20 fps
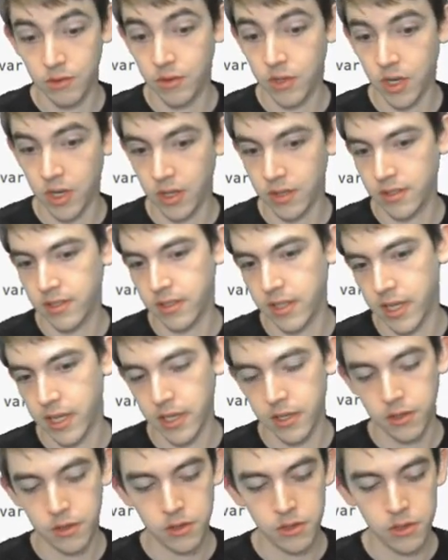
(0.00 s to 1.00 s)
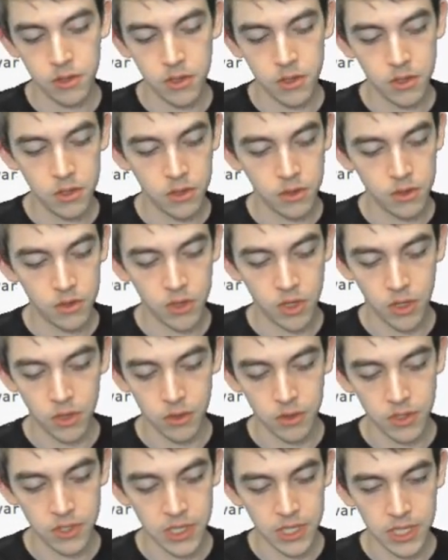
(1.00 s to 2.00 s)
dot slash
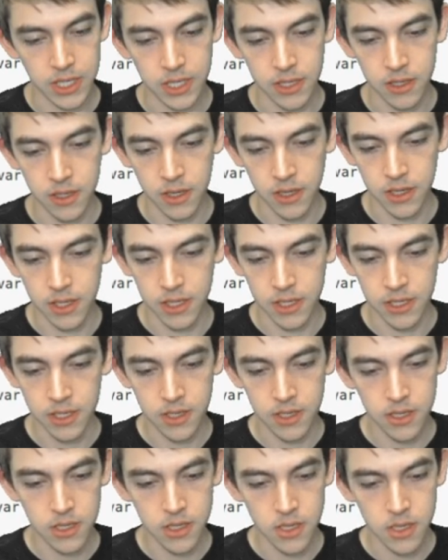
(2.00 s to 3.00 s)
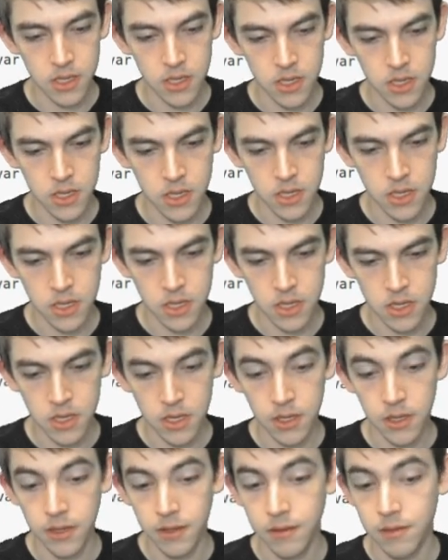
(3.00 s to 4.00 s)
dollar sign i
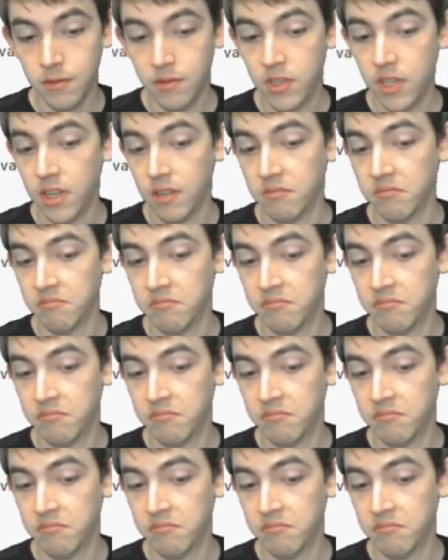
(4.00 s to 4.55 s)
done.